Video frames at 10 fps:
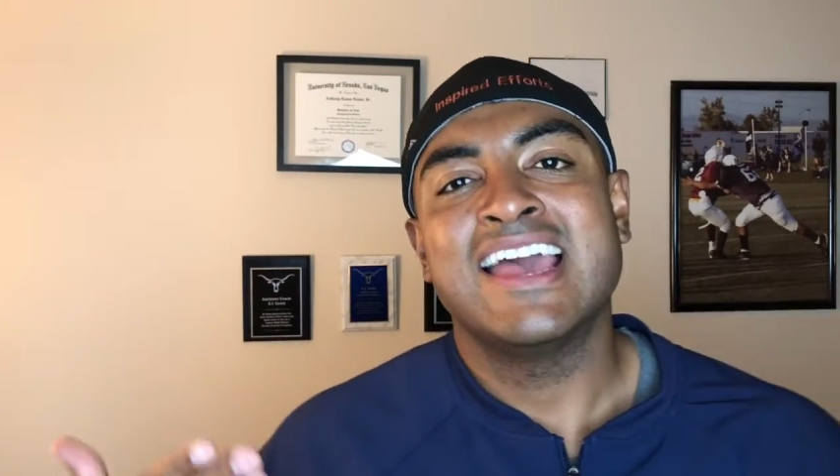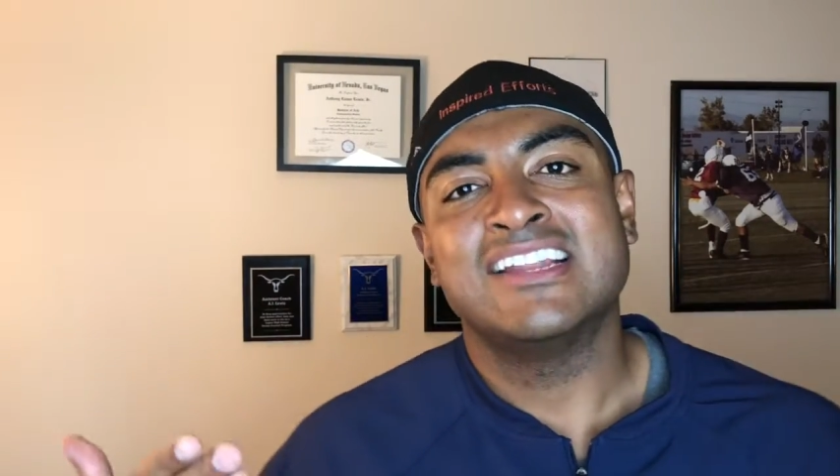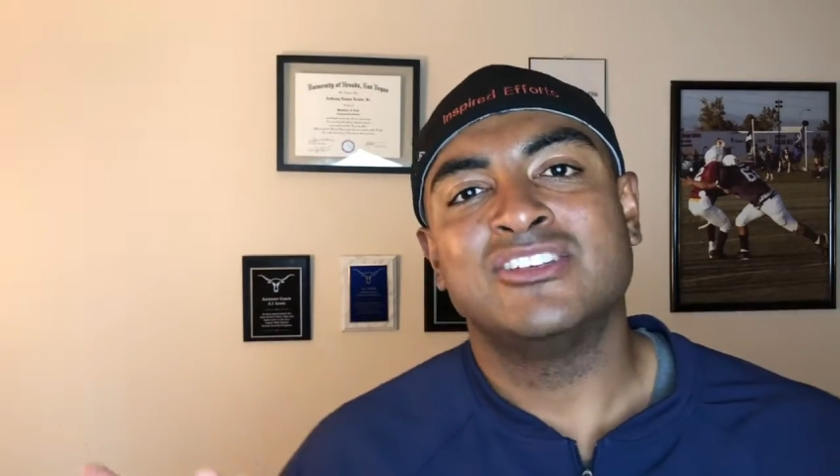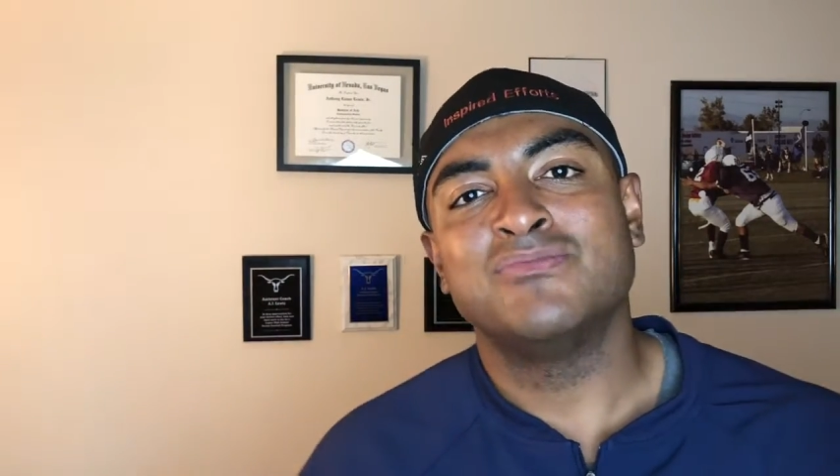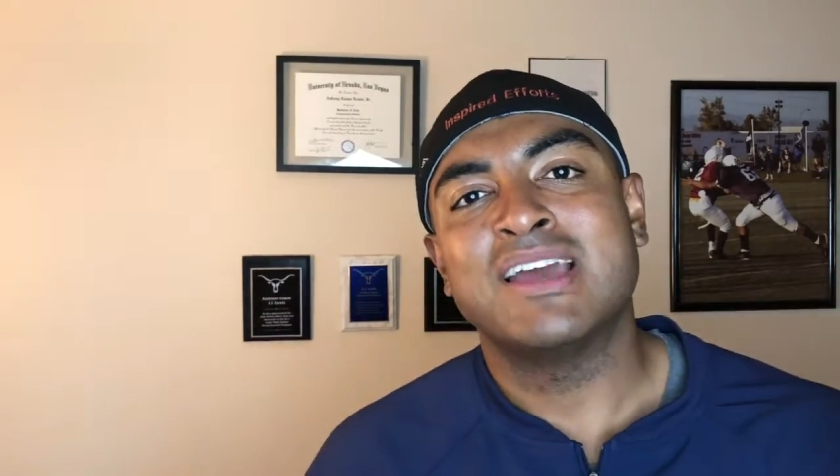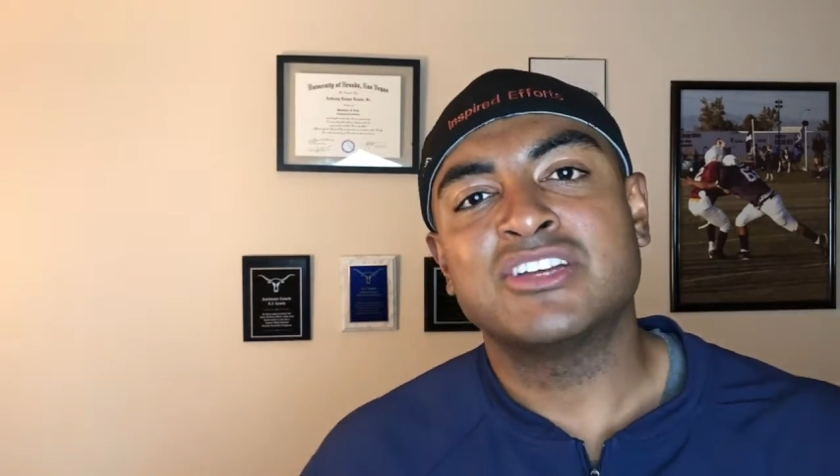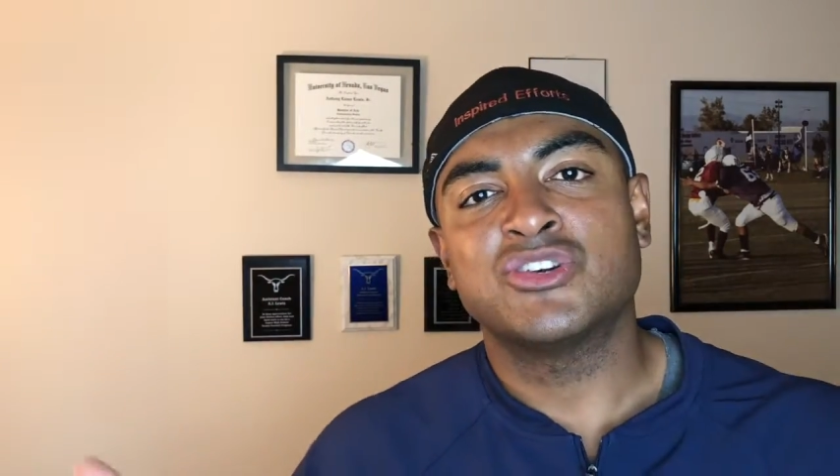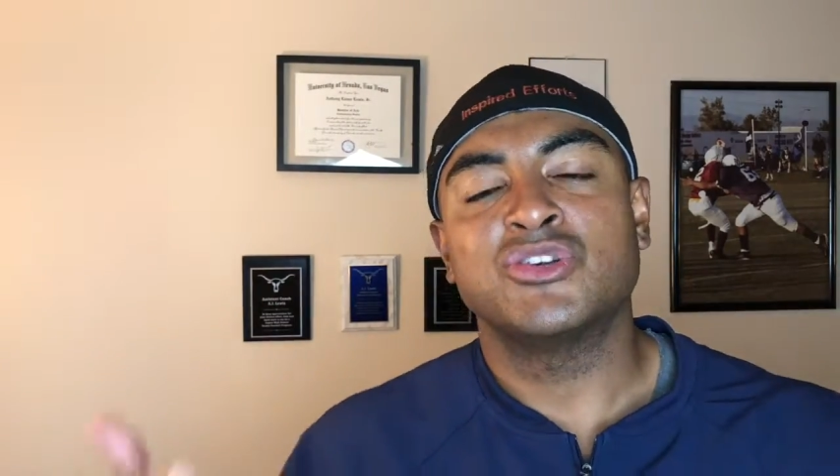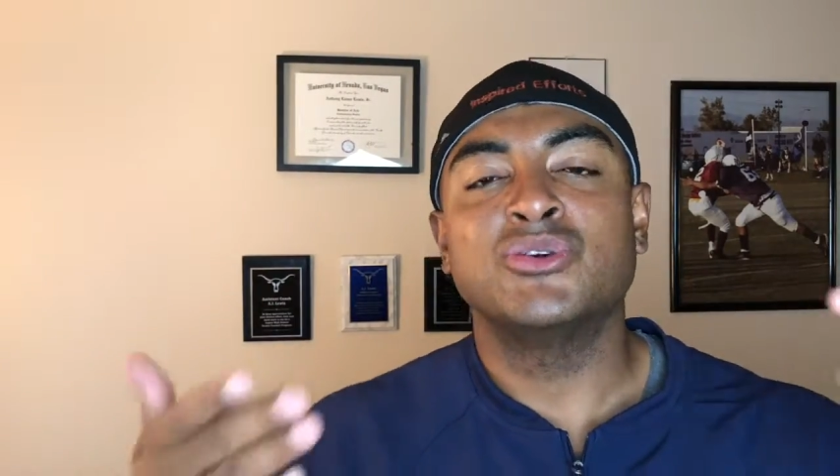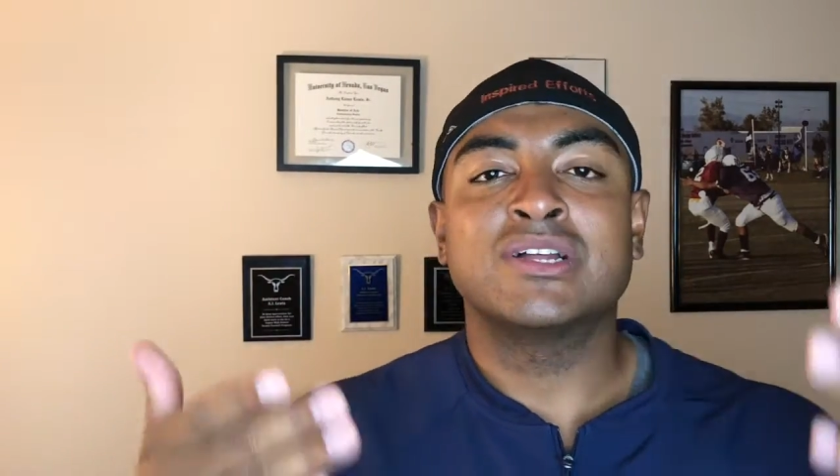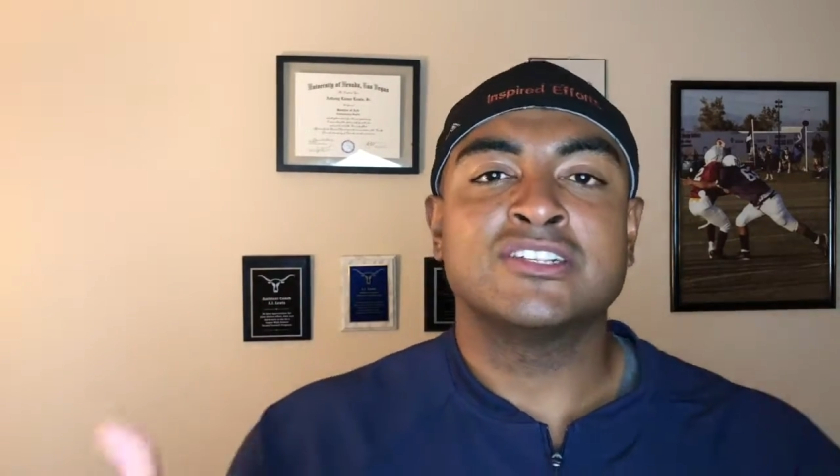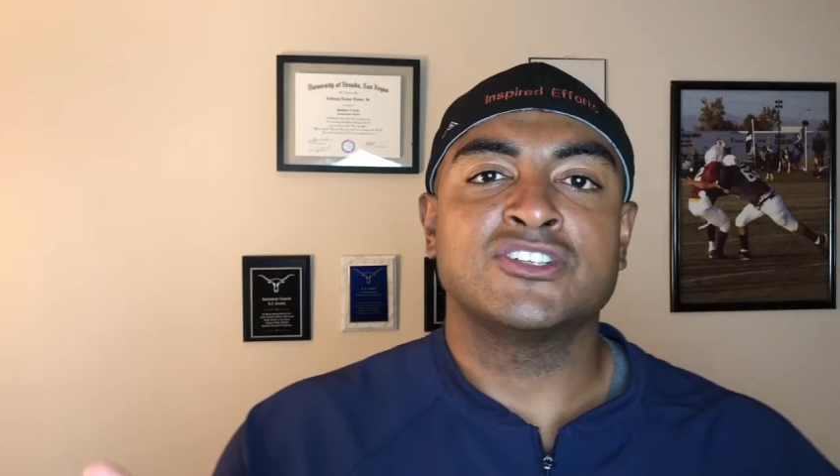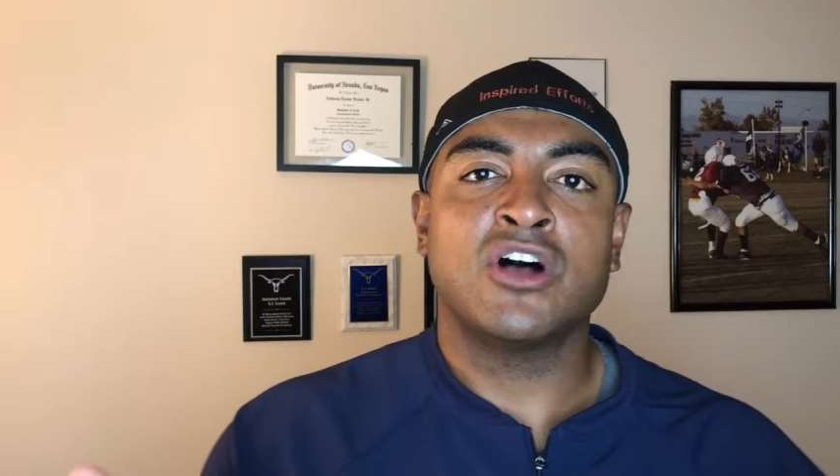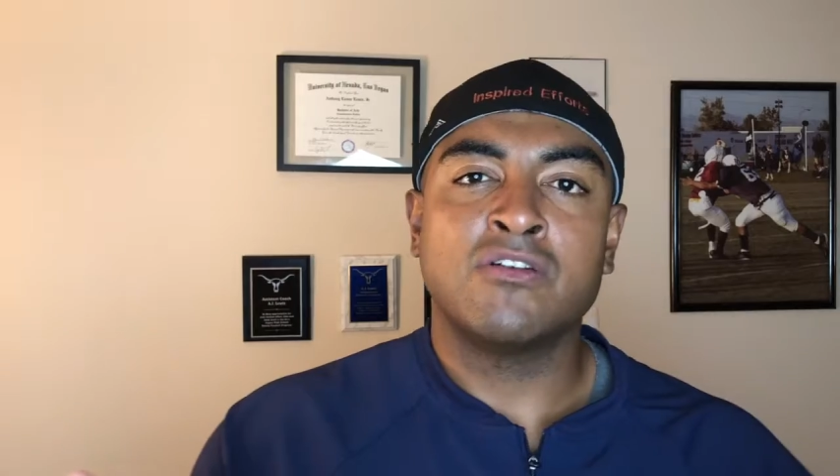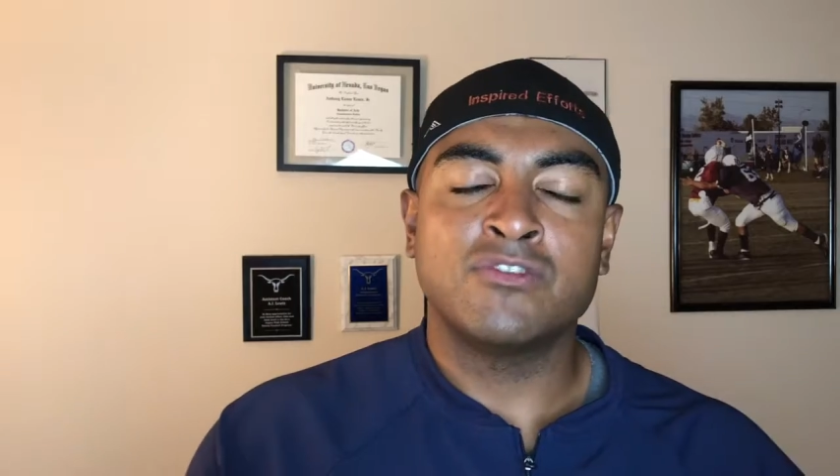and to make sure you can
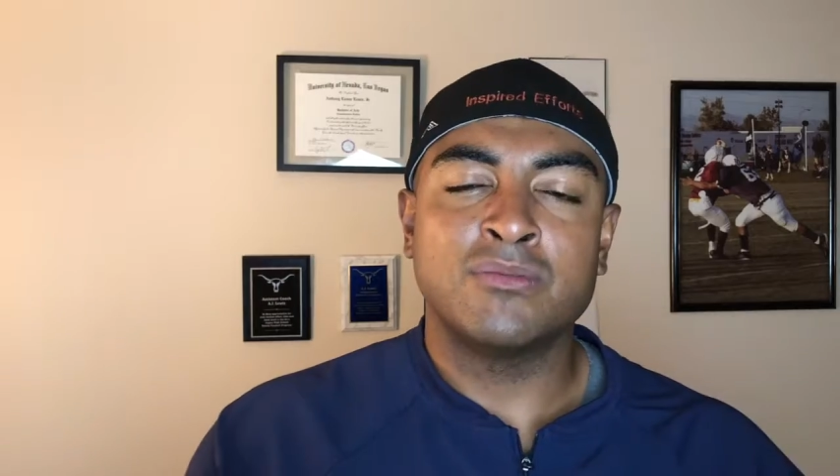solve